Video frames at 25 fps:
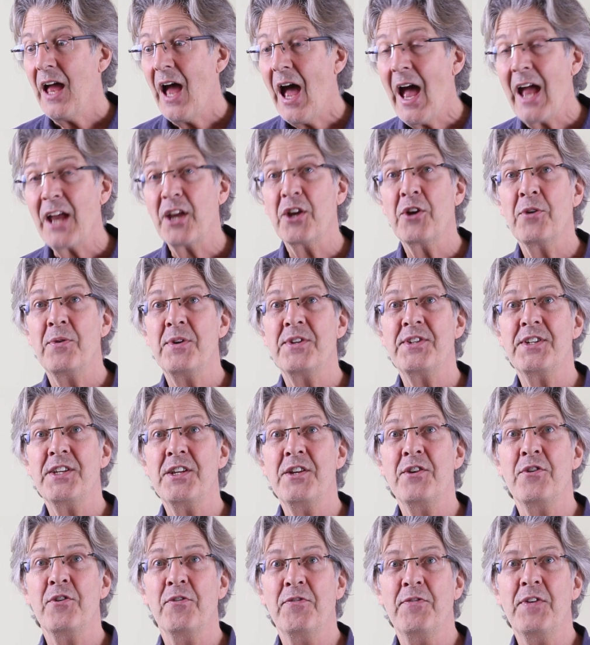accuracy
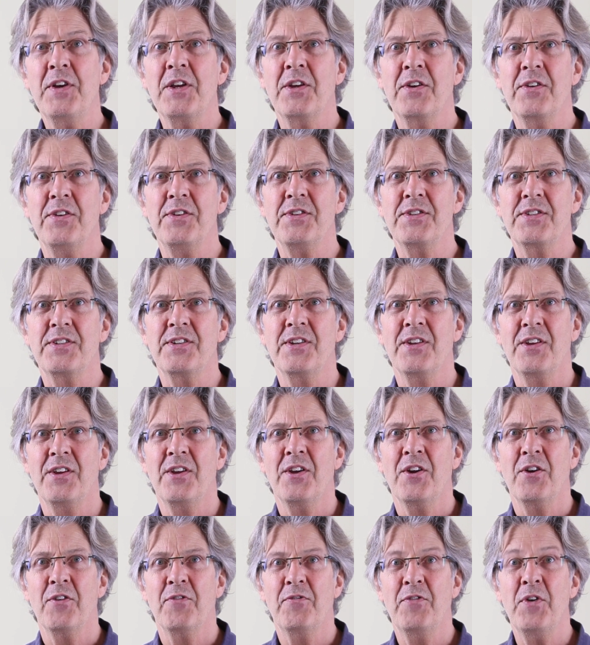in your fingers
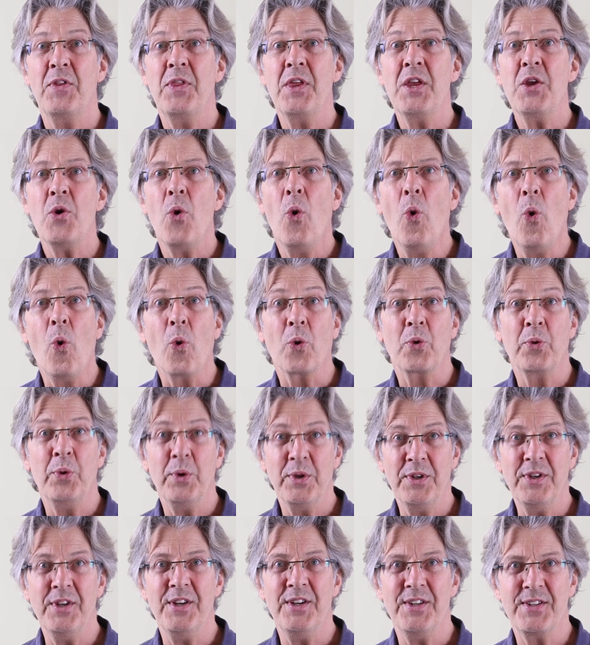for the
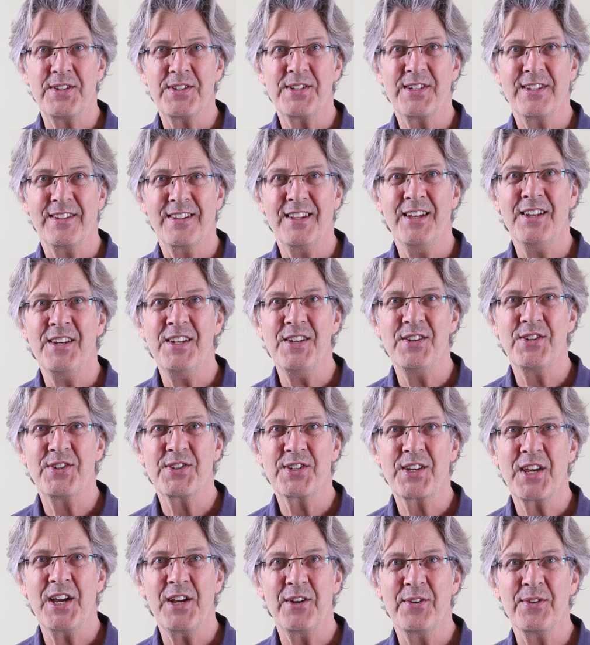awkwardness that is
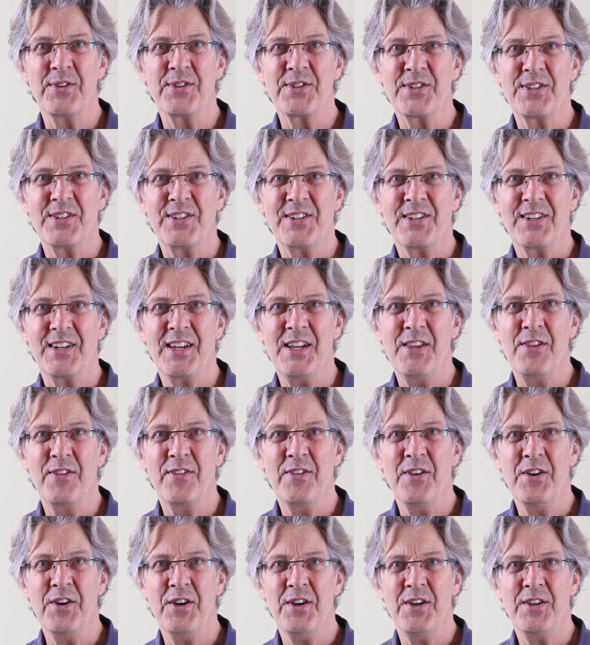scales in
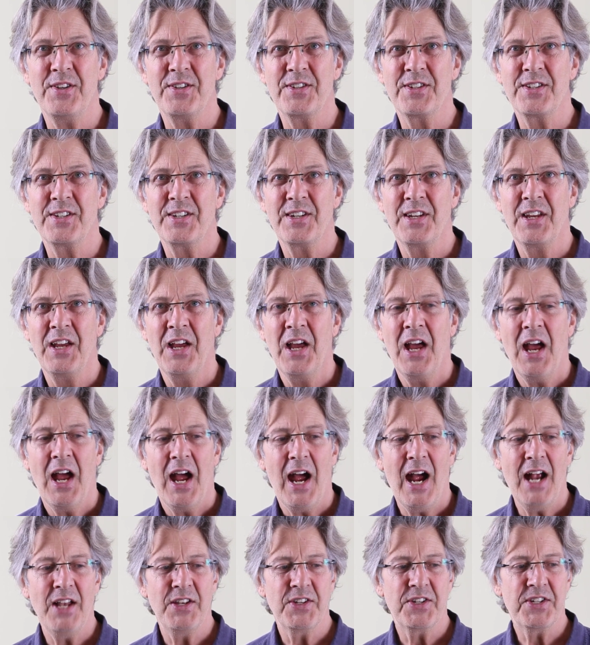thirds.
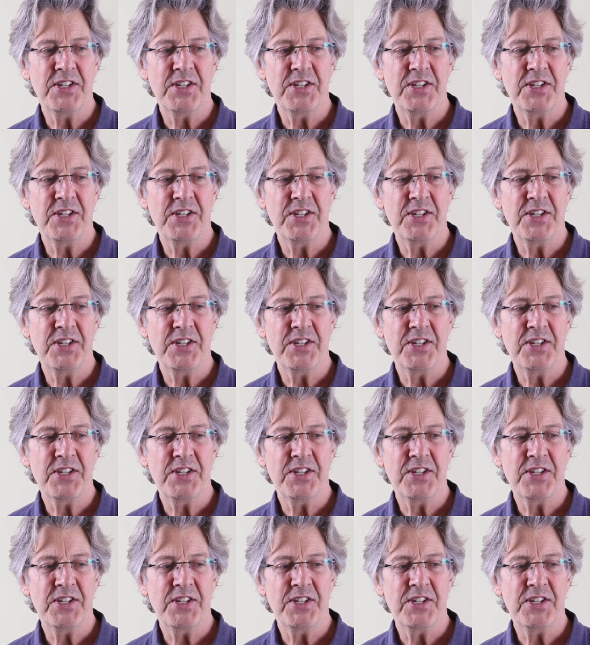And